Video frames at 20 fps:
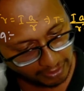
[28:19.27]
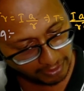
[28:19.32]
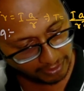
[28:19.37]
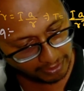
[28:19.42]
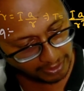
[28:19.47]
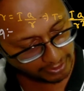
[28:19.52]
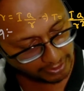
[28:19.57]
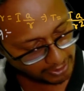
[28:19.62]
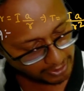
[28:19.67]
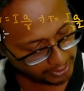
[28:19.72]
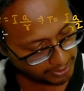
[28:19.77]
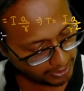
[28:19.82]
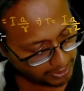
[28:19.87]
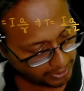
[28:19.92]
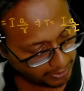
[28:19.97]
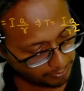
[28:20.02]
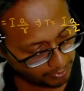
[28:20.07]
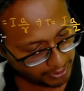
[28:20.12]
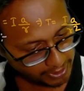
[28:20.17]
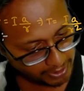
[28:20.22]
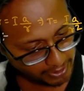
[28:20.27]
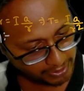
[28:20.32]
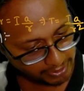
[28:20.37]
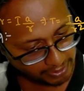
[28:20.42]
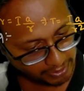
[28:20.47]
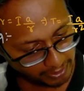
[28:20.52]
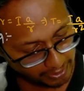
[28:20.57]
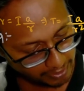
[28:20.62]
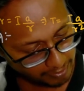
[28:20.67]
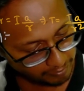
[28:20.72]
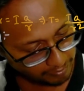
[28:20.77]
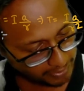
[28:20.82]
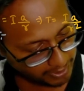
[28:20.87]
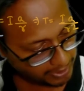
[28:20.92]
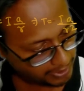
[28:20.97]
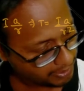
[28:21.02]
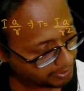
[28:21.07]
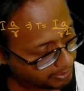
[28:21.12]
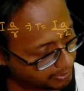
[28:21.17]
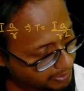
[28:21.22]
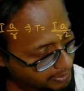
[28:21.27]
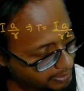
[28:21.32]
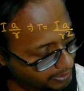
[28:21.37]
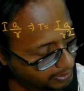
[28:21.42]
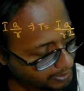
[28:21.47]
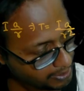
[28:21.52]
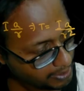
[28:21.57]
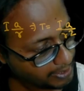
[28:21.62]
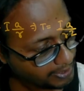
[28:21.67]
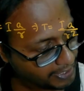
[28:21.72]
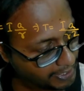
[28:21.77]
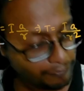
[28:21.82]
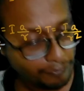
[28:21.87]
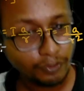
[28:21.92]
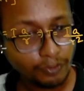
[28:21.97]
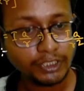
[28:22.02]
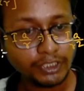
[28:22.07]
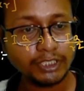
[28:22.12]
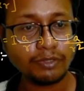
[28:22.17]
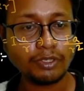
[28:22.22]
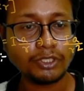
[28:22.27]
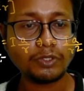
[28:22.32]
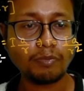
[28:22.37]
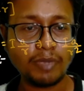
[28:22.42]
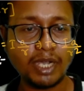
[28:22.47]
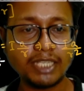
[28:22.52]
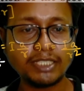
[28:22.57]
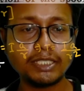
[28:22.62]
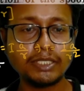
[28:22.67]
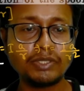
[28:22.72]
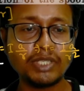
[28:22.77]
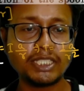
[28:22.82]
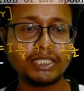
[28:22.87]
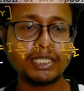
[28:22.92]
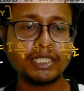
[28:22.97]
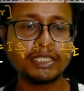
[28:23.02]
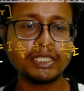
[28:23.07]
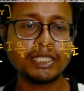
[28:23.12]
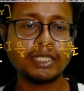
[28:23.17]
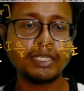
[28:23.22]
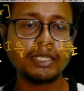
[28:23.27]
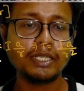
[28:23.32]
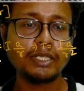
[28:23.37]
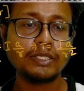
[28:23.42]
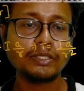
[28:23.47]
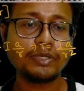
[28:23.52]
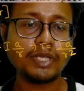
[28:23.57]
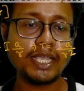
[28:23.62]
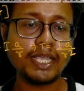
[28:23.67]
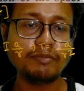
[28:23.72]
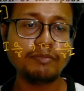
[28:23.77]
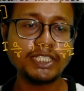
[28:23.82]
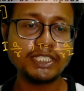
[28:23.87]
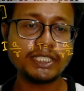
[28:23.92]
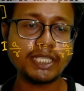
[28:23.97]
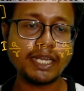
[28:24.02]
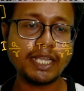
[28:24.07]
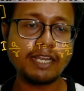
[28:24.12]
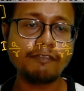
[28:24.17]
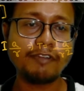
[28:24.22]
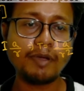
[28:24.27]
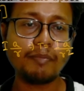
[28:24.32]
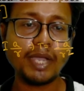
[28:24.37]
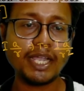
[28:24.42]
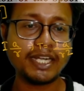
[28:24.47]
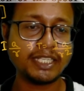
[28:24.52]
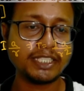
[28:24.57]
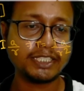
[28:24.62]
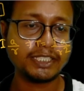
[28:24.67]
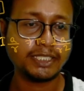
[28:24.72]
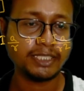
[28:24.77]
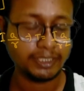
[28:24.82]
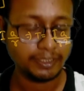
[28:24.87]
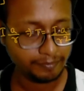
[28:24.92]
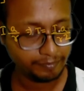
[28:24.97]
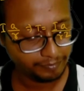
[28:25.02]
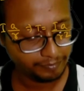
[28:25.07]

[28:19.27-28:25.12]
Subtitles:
Translational equation is nothing but net force is equal to mass in translation. So, mg sin alpha minus t.